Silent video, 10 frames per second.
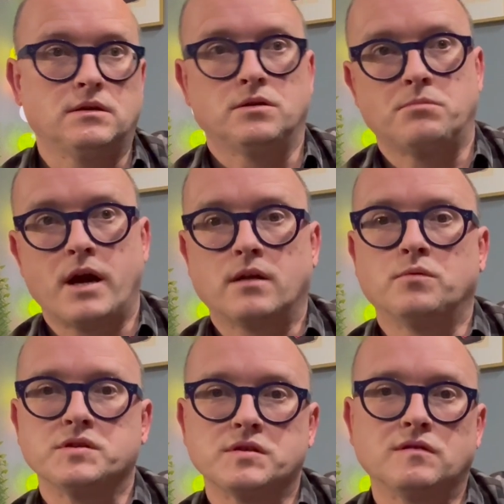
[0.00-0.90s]
Michael
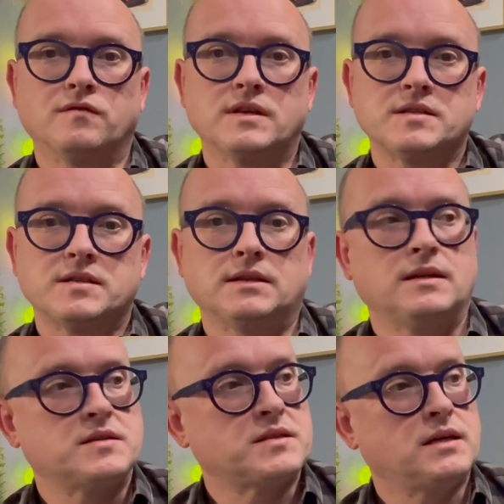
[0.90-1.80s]
wasn't convinced, and
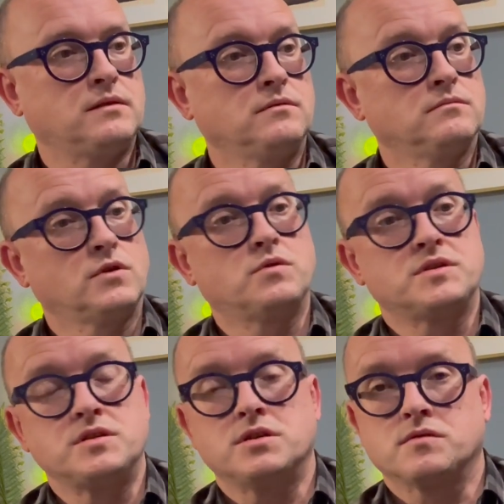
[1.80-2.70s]
then
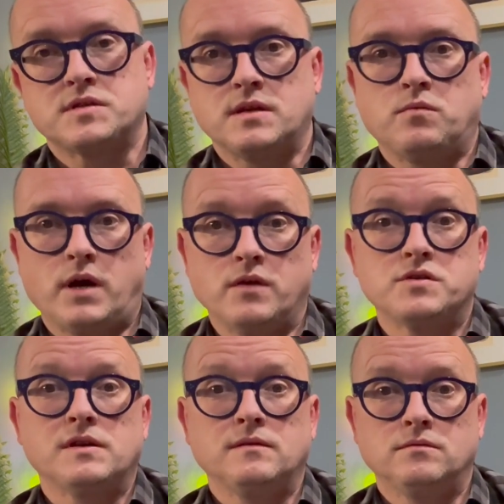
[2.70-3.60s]
Quincy Jones said, "Why don't
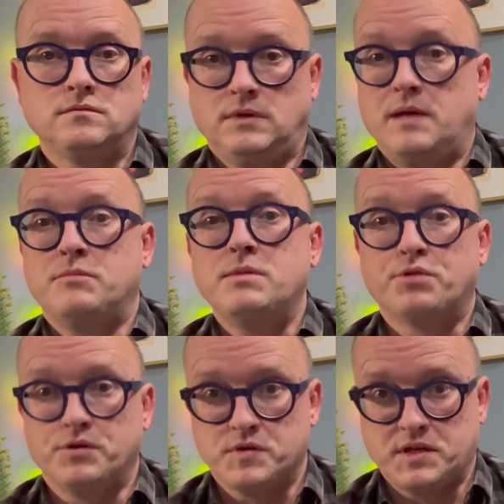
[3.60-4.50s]
you let me
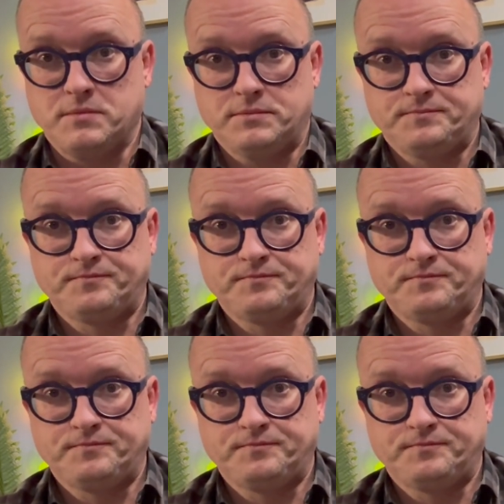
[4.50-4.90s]
produce him?"